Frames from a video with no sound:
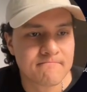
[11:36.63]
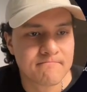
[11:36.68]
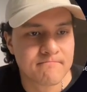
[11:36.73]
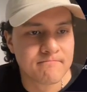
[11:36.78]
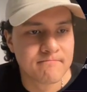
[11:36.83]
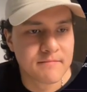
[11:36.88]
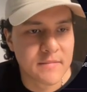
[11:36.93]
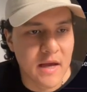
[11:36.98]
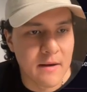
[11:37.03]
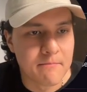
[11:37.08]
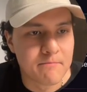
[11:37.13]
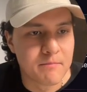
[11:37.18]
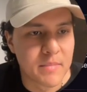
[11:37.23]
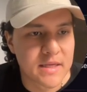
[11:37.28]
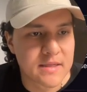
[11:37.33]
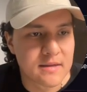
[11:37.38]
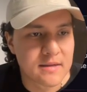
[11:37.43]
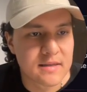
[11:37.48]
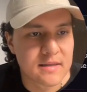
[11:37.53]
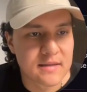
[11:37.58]
Yeah,
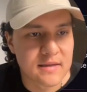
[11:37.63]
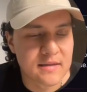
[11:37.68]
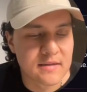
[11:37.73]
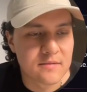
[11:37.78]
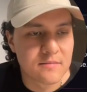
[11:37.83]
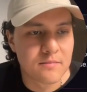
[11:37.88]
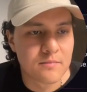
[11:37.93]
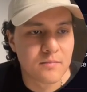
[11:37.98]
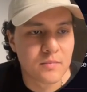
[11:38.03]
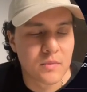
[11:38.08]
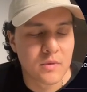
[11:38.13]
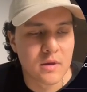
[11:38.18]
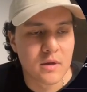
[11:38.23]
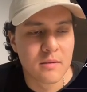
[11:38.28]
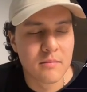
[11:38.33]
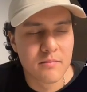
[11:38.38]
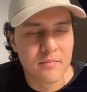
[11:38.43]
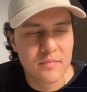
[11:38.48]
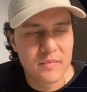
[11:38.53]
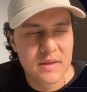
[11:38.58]
basically
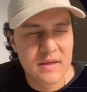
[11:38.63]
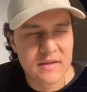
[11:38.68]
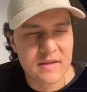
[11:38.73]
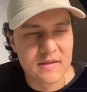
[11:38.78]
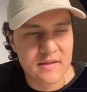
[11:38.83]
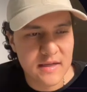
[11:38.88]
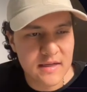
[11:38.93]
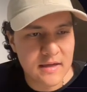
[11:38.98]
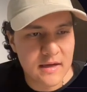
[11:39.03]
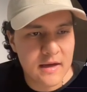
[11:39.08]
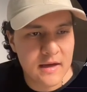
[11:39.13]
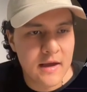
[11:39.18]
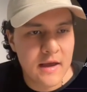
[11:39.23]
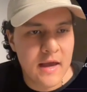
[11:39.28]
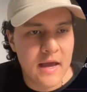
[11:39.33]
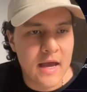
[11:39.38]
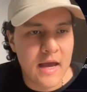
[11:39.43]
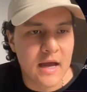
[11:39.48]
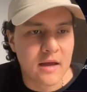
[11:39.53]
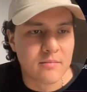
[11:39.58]
this is it.
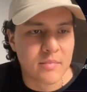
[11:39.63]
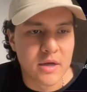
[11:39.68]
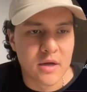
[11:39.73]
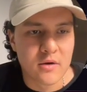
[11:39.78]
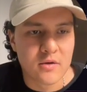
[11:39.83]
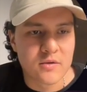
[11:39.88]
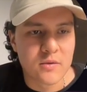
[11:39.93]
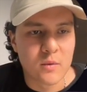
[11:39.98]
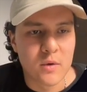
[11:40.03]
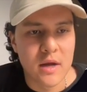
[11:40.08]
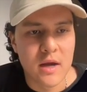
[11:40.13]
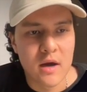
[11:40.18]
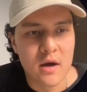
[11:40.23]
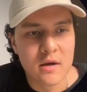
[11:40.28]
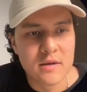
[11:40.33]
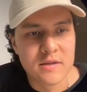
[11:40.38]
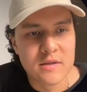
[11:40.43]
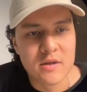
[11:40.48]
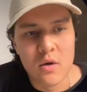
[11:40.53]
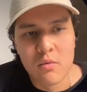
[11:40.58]
And because we
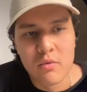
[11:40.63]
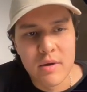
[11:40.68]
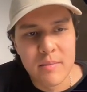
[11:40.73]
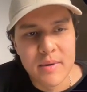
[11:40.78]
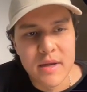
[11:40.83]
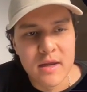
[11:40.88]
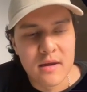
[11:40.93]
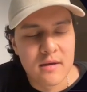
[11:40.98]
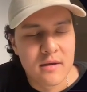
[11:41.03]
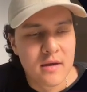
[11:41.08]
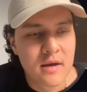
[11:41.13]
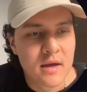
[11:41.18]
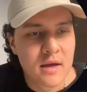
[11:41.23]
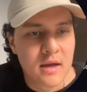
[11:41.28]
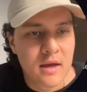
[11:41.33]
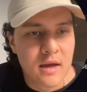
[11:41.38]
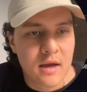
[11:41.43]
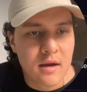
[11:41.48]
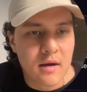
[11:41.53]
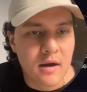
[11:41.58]
has no repeating
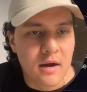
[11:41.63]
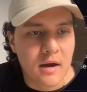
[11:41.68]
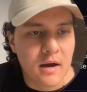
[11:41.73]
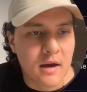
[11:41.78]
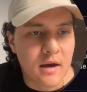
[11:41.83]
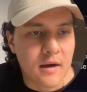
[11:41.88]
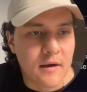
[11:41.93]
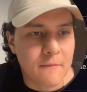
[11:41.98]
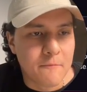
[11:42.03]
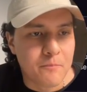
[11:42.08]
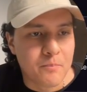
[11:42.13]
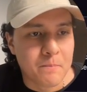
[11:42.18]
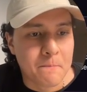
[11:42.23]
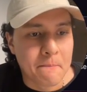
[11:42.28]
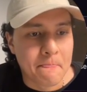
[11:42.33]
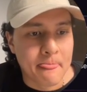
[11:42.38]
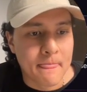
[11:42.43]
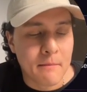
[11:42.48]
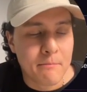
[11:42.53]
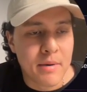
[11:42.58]

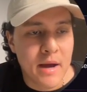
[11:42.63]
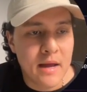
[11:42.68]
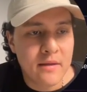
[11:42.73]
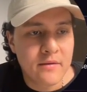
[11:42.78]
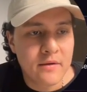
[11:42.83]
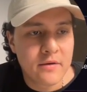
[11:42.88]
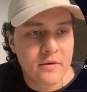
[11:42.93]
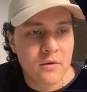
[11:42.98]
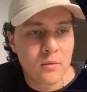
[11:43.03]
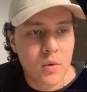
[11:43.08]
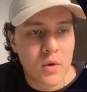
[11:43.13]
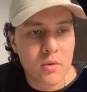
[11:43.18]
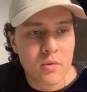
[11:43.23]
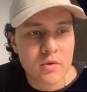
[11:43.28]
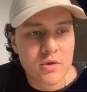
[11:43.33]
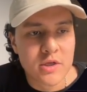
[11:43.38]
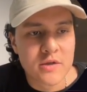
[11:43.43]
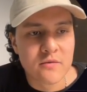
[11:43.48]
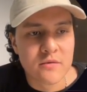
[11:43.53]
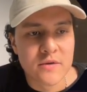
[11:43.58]
pattern, we will
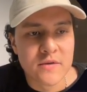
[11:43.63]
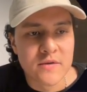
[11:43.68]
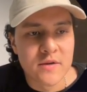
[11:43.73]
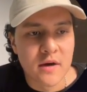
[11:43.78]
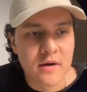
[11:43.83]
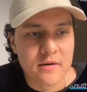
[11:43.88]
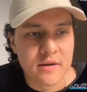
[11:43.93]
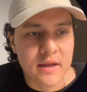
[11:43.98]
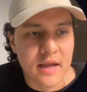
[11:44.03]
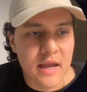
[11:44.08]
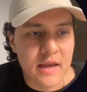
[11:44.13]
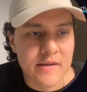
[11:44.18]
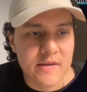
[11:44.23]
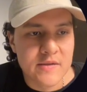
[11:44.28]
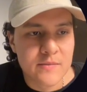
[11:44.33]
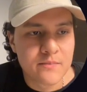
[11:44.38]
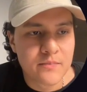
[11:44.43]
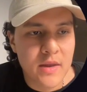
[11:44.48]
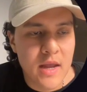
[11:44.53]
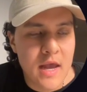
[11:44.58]
just restart the
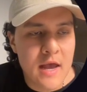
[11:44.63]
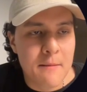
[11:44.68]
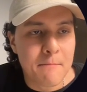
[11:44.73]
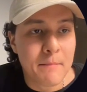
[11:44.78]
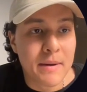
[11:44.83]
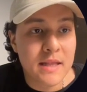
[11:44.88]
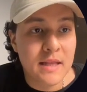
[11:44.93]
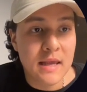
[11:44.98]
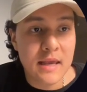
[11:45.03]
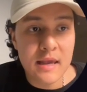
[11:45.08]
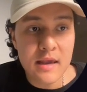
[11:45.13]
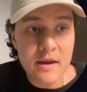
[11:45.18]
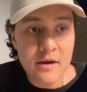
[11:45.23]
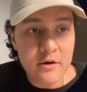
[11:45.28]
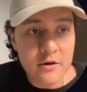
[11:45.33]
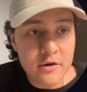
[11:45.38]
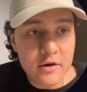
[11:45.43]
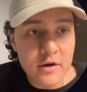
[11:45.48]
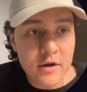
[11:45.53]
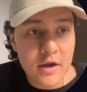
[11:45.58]
case. But
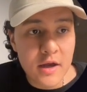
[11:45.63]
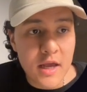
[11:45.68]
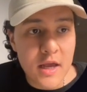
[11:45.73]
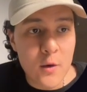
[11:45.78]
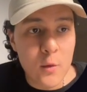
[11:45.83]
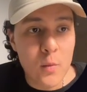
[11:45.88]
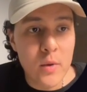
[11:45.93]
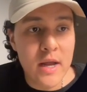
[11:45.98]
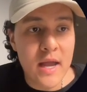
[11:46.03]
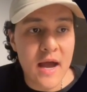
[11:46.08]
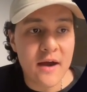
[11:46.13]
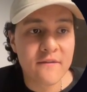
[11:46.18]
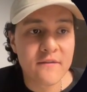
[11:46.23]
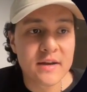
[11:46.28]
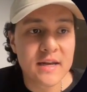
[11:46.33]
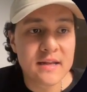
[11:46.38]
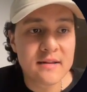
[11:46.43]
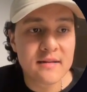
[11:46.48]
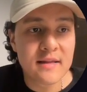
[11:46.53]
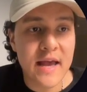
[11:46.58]
here, if we have a
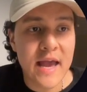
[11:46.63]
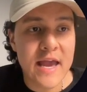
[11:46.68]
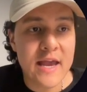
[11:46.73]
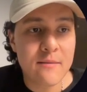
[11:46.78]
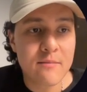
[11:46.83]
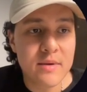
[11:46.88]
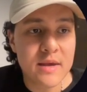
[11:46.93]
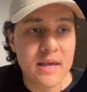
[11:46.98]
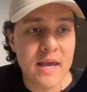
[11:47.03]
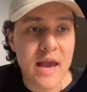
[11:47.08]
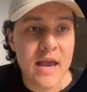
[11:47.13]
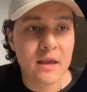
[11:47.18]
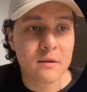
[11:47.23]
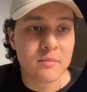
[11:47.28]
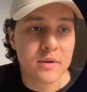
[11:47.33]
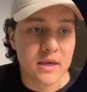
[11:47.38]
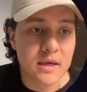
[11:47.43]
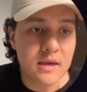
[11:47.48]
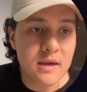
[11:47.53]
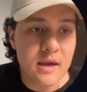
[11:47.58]
needle AB
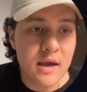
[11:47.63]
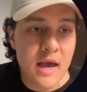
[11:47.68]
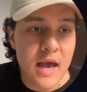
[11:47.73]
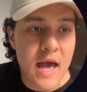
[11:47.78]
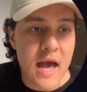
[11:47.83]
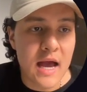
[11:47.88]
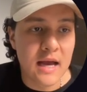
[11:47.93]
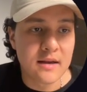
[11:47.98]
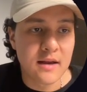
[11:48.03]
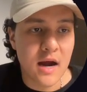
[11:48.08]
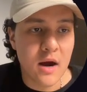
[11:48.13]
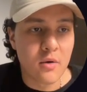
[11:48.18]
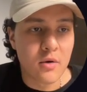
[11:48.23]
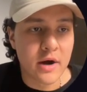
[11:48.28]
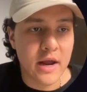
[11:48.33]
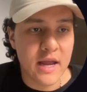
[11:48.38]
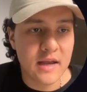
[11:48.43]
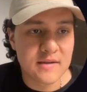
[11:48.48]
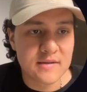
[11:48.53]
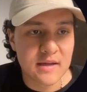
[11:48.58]
AB and our
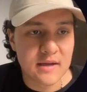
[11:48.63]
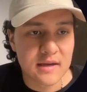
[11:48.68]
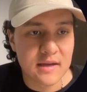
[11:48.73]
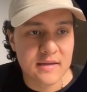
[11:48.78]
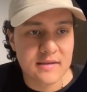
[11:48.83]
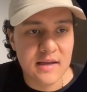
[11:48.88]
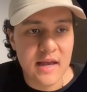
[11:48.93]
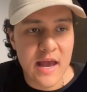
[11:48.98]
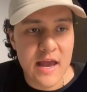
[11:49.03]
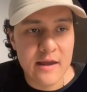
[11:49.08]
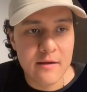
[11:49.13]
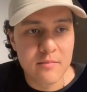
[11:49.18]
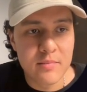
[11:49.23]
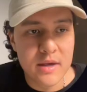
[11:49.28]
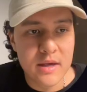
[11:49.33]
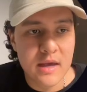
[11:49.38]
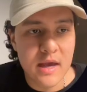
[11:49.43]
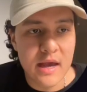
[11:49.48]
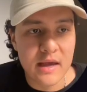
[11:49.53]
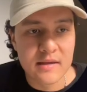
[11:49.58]
haystack is
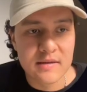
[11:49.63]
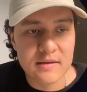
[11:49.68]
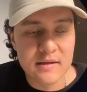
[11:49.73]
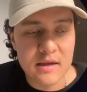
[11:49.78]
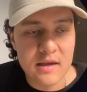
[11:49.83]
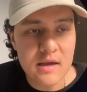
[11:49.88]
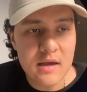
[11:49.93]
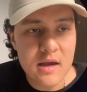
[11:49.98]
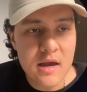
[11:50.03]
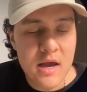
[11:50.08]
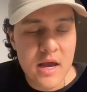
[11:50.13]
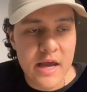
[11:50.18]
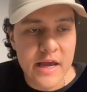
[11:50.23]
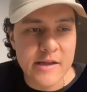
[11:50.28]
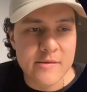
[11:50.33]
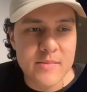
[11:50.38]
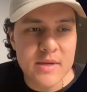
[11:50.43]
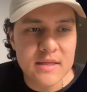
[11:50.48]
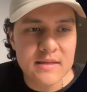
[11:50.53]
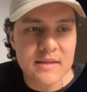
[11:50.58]
AB AC,
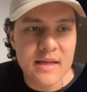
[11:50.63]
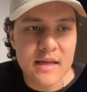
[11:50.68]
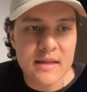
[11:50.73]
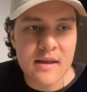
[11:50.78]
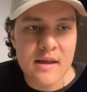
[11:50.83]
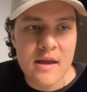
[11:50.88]
it means that